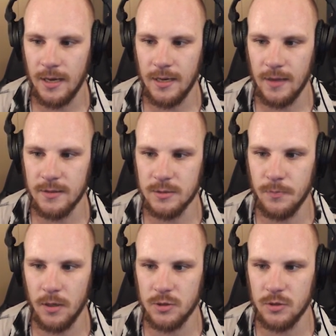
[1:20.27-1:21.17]
And then this
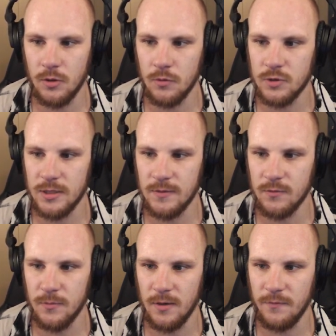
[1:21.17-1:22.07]
bus goes
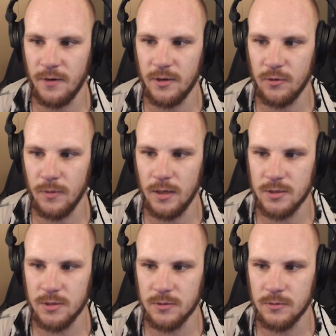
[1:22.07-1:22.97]
into my final
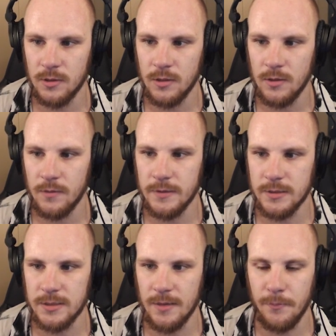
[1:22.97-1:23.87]
master,
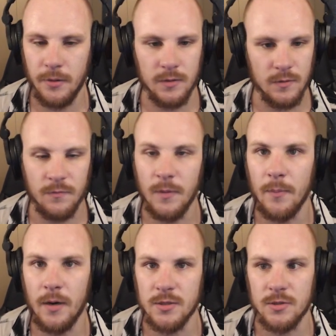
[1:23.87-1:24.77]
which is then part of my
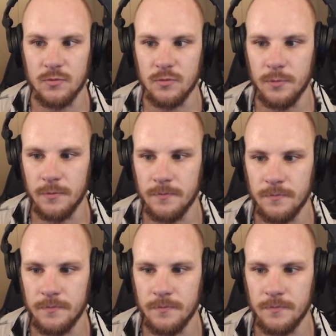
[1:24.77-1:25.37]
master group.